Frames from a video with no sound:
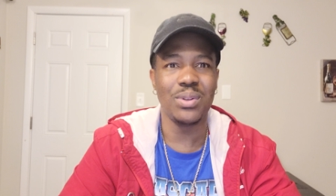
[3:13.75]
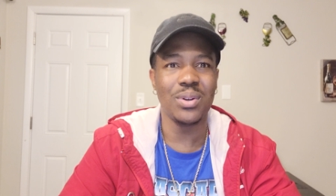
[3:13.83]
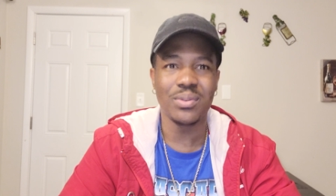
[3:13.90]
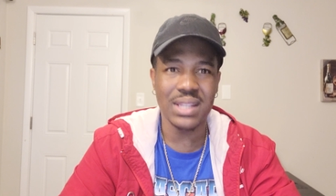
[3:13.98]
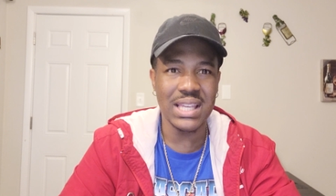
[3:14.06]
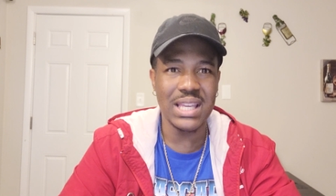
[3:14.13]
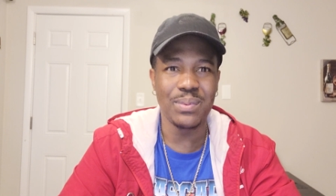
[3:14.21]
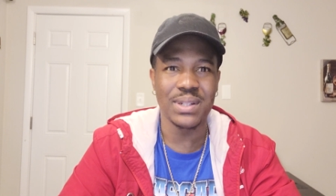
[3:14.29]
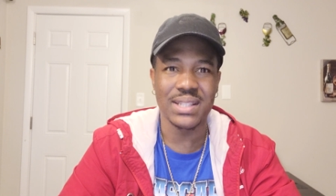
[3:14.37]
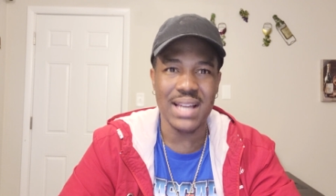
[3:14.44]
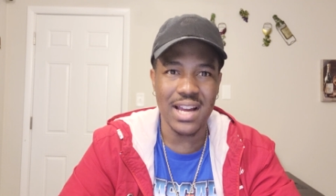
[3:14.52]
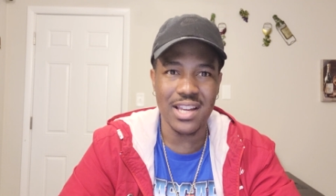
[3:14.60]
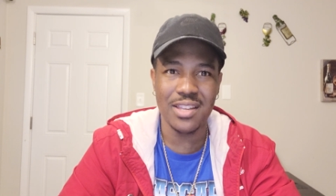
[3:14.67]
You don't think he would
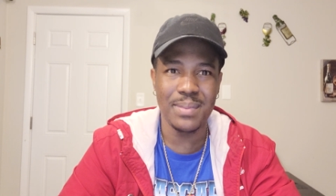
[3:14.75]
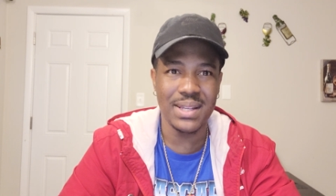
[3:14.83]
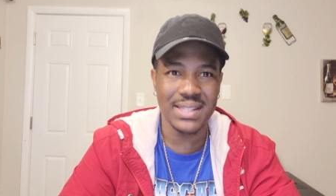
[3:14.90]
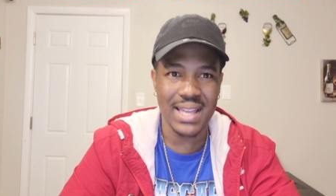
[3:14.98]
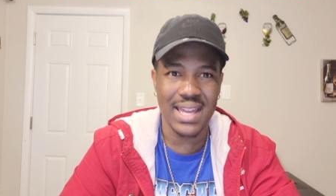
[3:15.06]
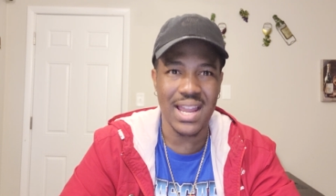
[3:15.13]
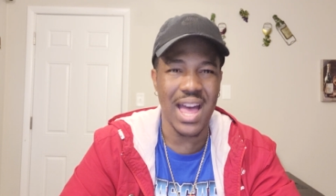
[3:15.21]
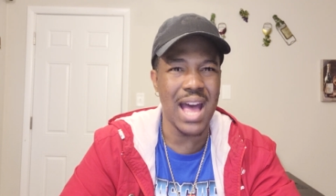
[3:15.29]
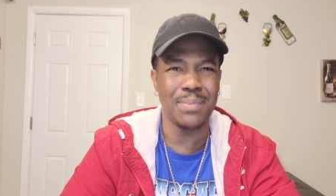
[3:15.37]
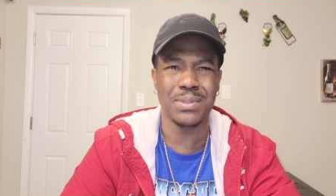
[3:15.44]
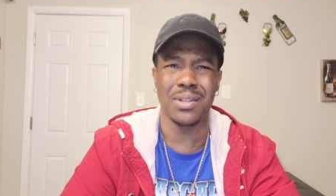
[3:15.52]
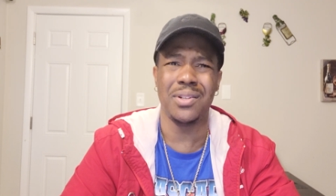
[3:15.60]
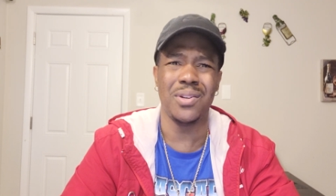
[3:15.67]
document that?
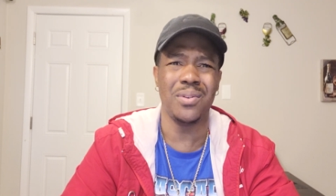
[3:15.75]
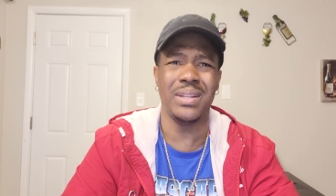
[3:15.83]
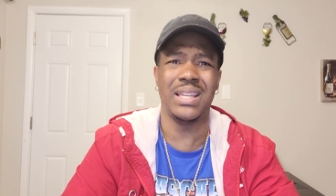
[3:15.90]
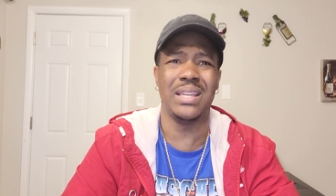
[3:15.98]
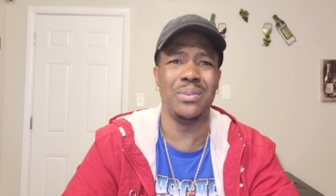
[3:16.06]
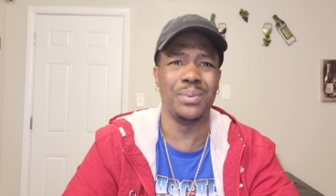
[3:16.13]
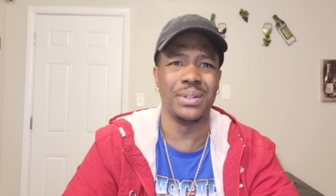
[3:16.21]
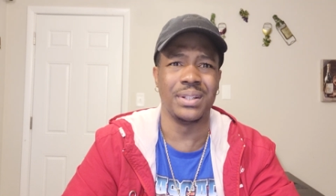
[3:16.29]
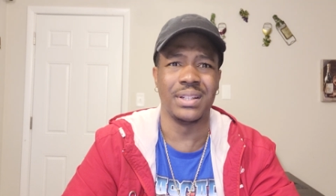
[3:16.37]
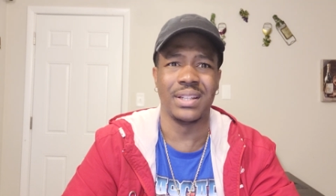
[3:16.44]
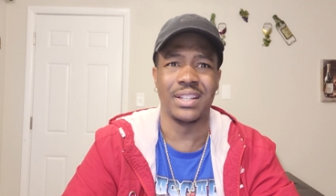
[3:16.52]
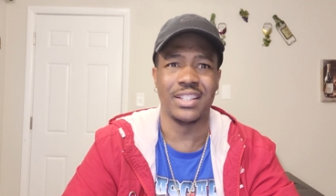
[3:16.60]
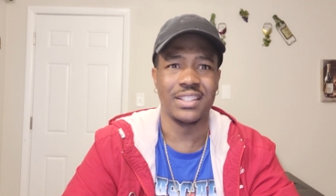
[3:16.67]
Absolutely he
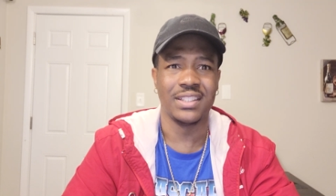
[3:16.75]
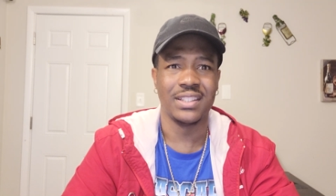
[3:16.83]
would.